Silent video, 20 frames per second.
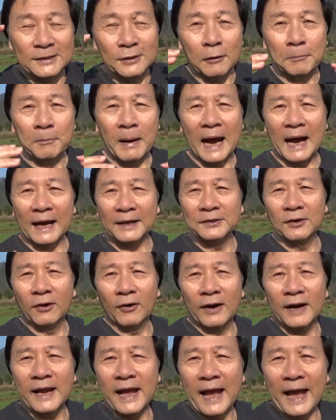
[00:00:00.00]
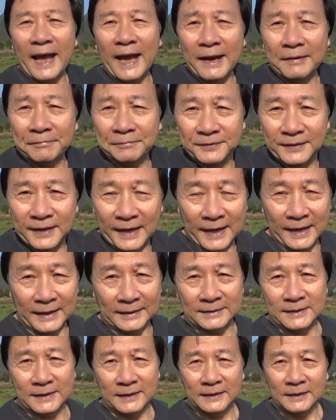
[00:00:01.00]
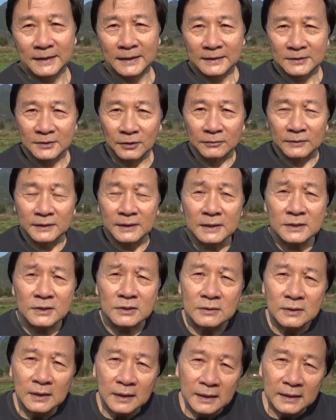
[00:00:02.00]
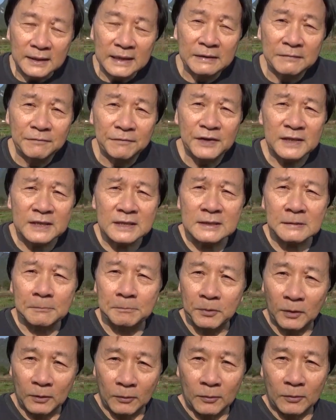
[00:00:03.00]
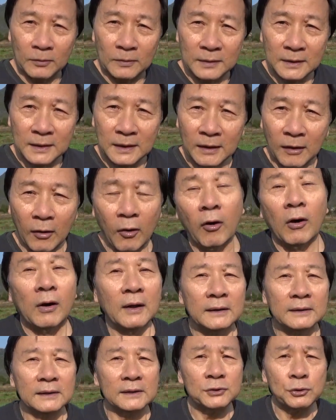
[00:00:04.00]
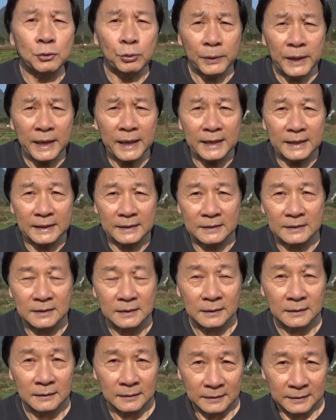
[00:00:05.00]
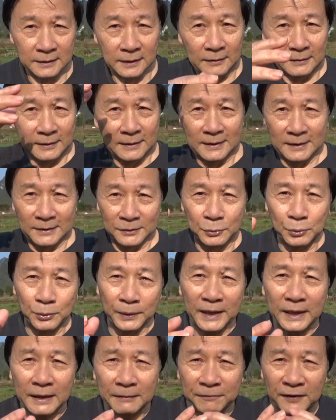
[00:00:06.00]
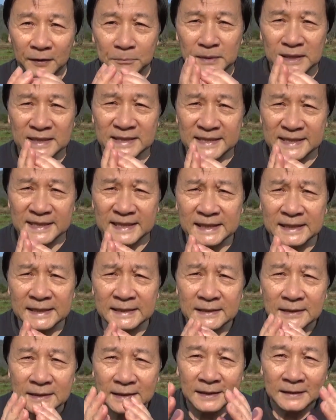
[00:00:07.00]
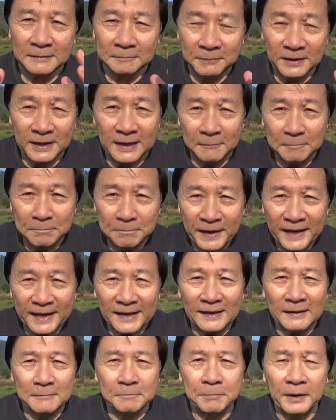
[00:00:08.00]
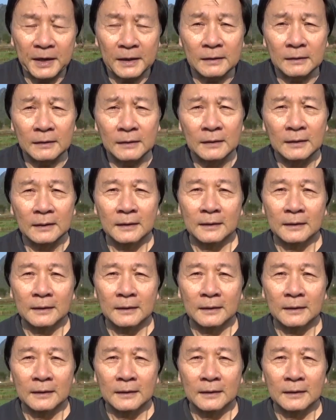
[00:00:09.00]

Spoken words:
your mind you already have that. So this invisible, or the tree, tree from the seed become bigger and bigger.